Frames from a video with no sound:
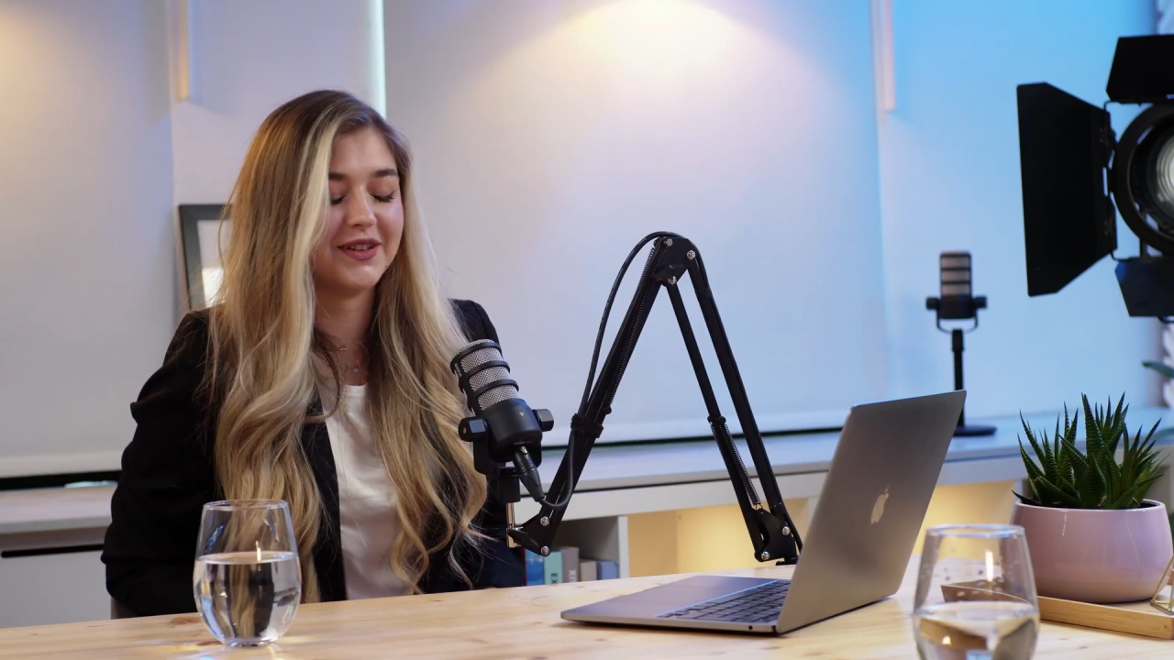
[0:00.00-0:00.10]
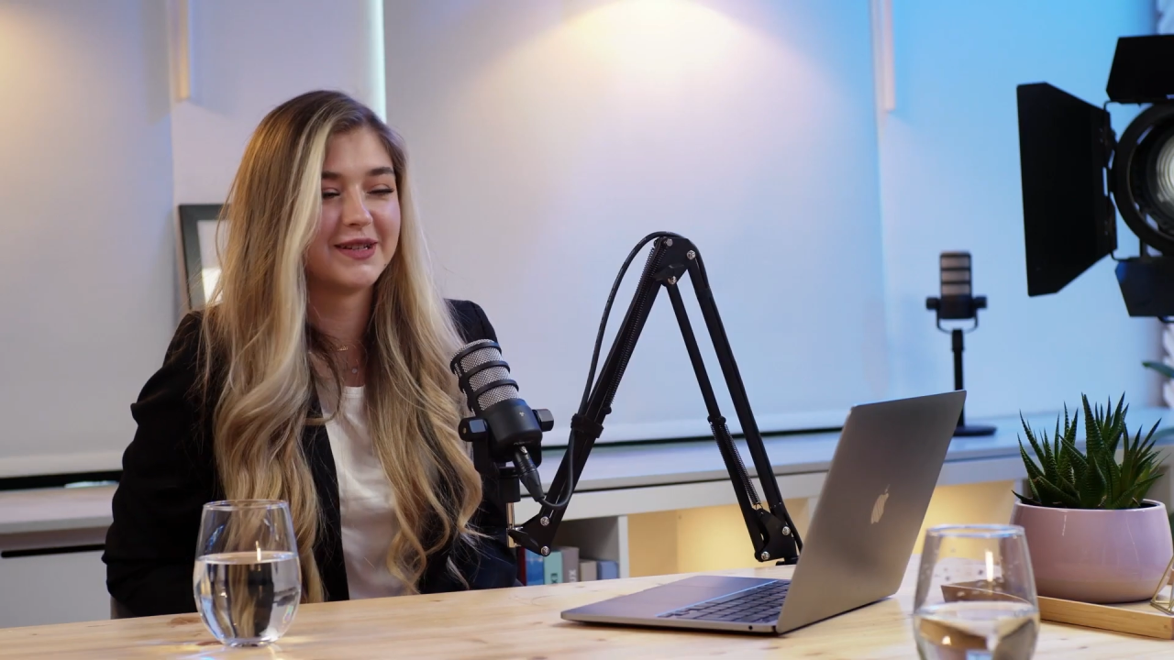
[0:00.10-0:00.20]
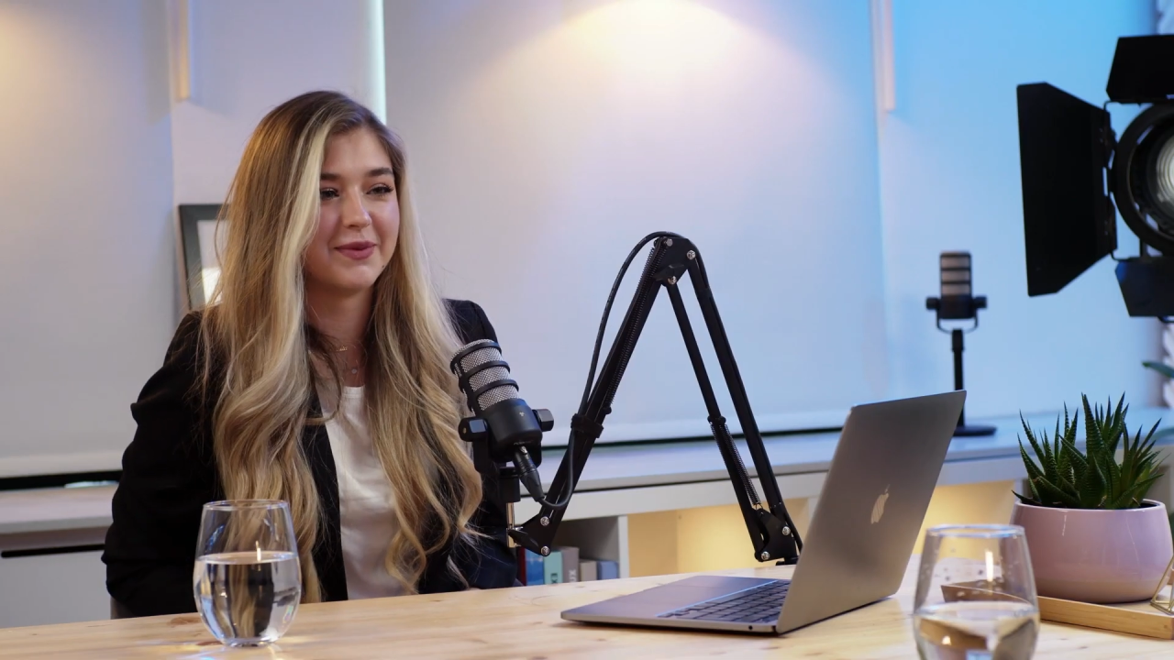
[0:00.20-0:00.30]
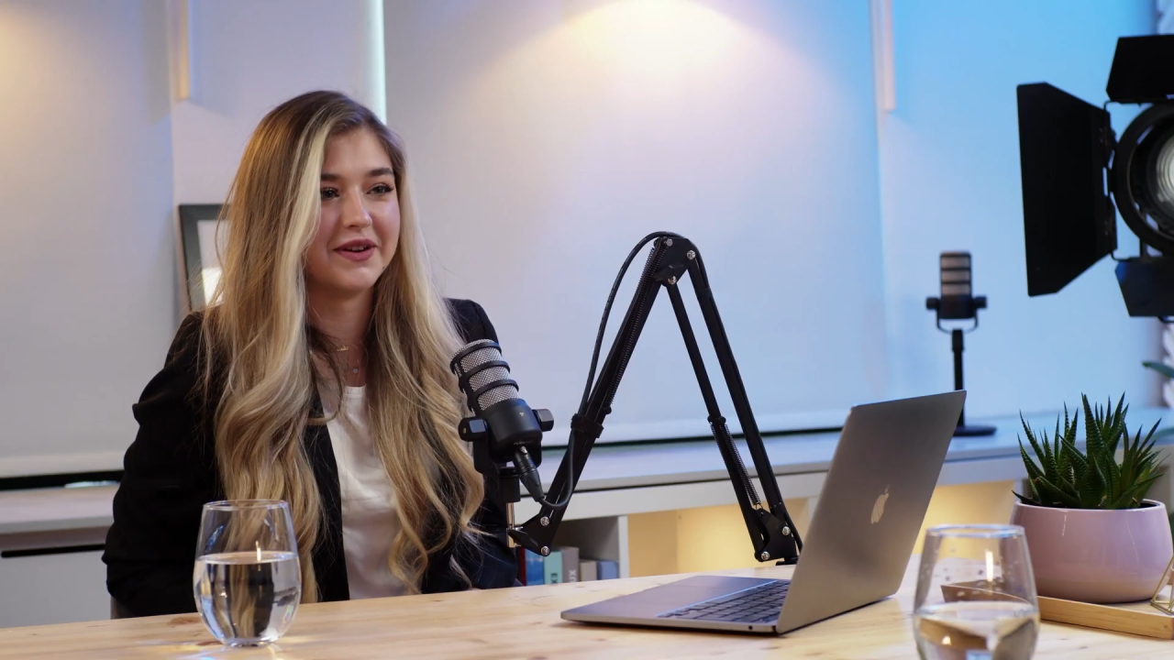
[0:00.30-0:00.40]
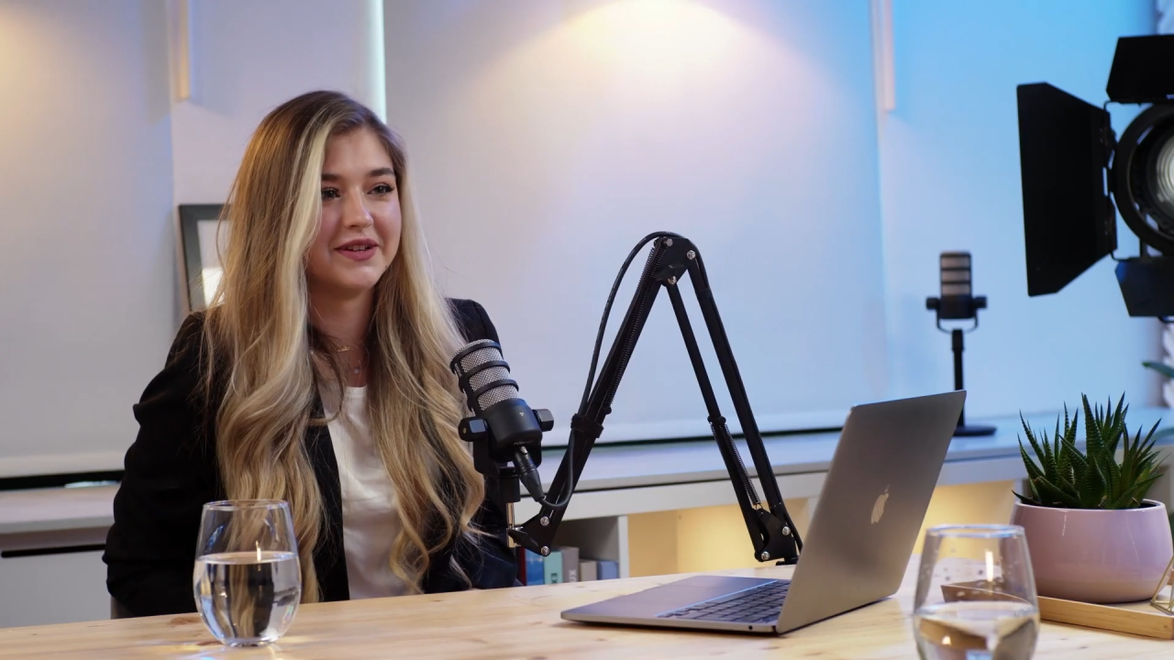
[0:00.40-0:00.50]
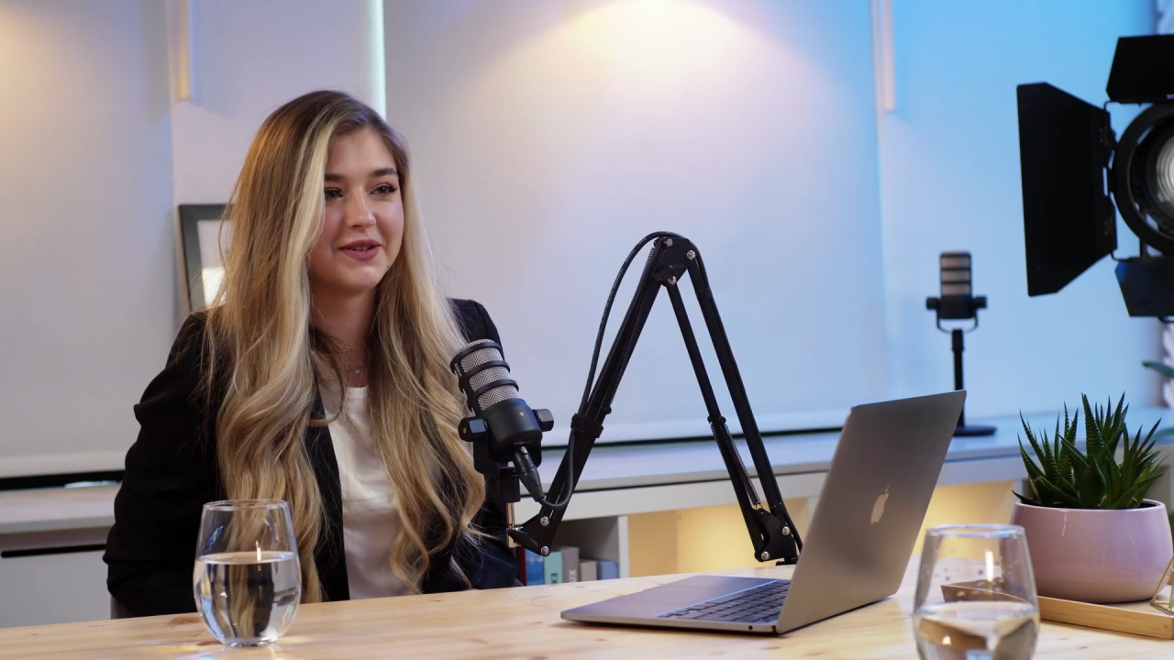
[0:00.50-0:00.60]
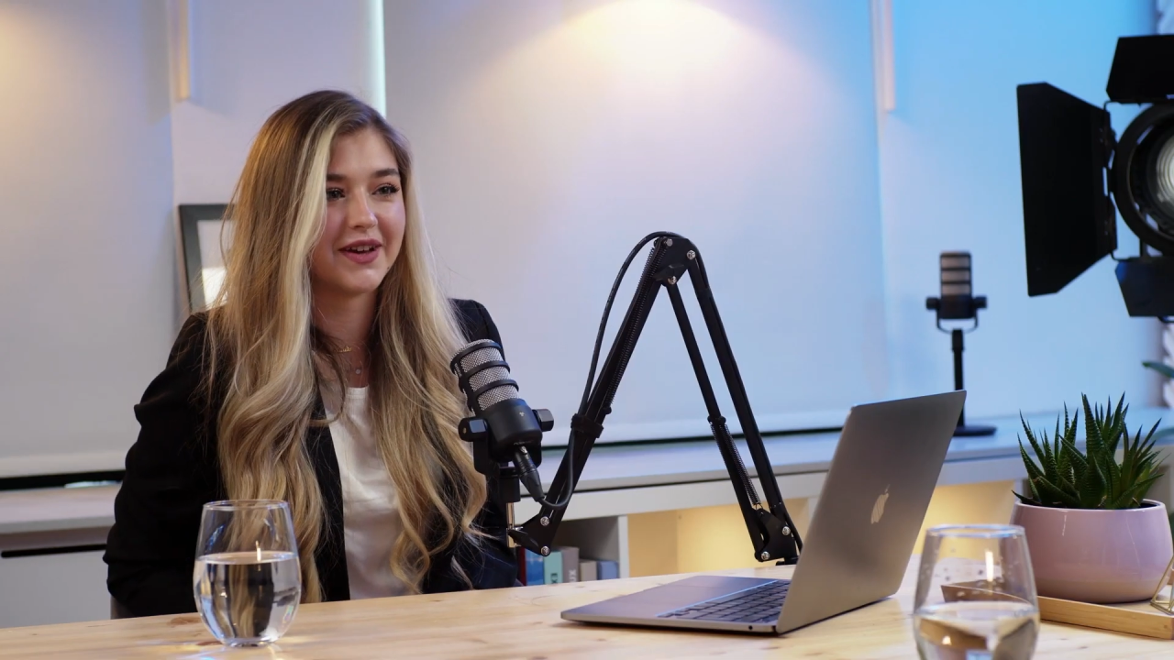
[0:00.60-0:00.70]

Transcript: experience